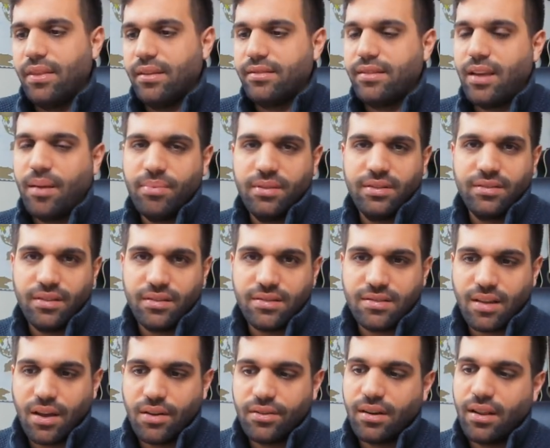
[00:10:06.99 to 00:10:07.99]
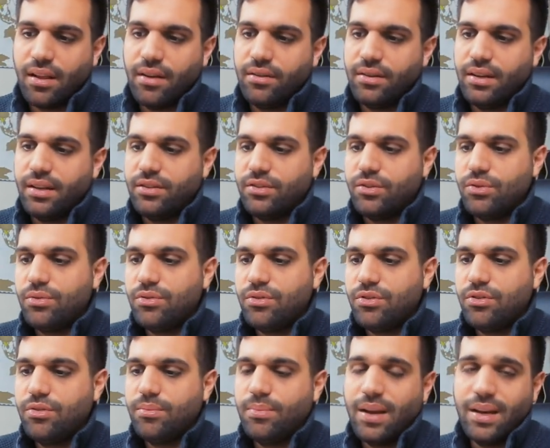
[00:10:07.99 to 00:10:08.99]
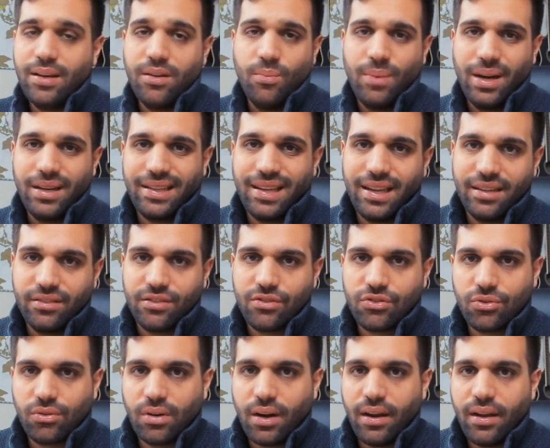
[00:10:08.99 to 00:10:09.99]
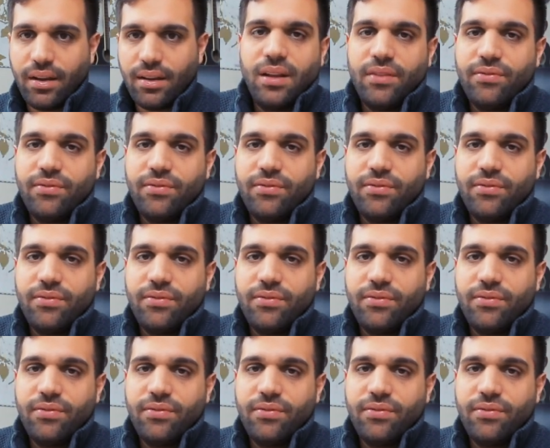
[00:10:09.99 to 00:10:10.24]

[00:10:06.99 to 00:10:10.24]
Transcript: This happens on SoundCloud and YouTube, and you might get a strike.